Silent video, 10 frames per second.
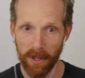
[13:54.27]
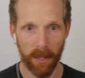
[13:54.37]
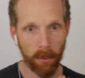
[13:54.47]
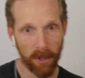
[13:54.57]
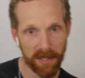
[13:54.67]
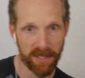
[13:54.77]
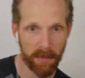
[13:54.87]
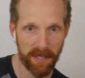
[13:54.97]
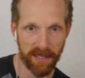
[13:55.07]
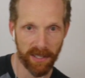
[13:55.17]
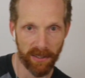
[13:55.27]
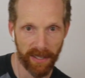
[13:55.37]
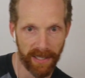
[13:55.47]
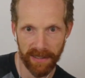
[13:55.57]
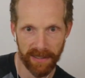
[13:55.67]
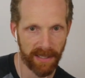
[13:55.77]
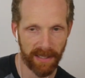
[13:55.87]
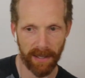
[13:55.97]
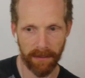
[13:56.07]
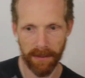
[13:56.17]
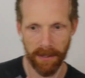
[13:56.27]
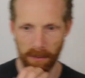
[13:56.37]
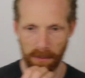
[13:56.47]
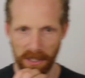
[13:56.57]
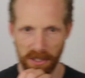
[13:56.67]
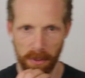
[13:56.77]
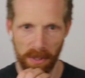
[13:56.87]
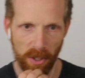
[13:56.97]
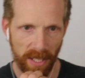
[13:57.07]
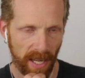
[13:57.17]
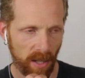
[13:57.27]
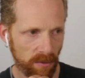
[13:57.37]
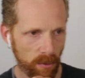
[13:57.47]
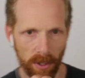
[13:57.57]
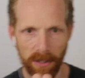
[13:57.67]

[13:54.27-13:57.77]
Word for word: Like what are some of these ingredients that they you know really should be looking out for?